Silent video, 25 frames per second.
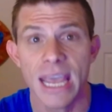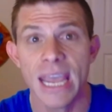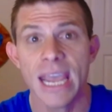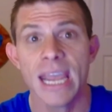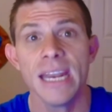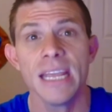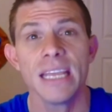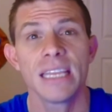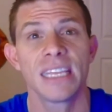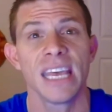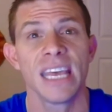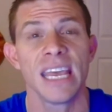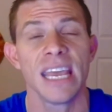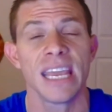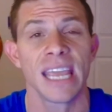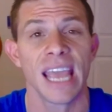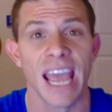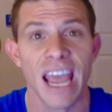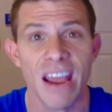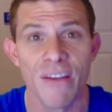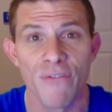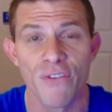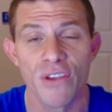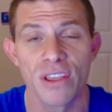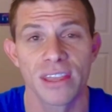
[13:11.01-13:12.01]
Anything,
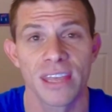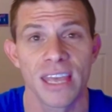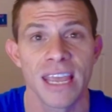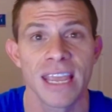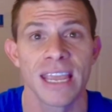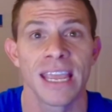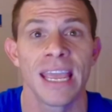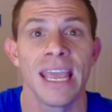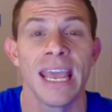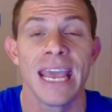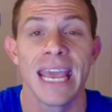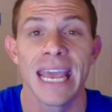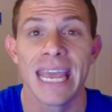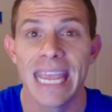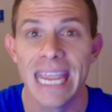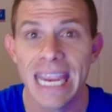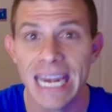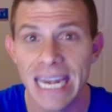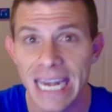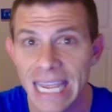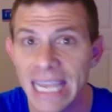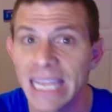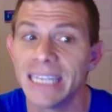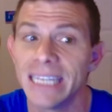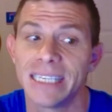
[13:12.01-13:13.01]
everything,
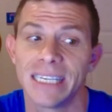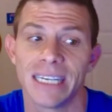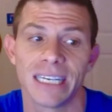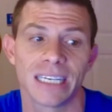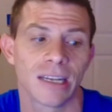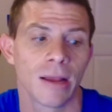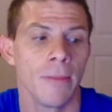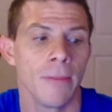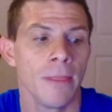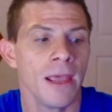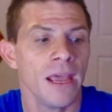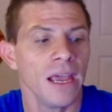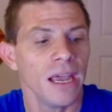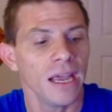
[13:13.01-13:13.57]
he needs it.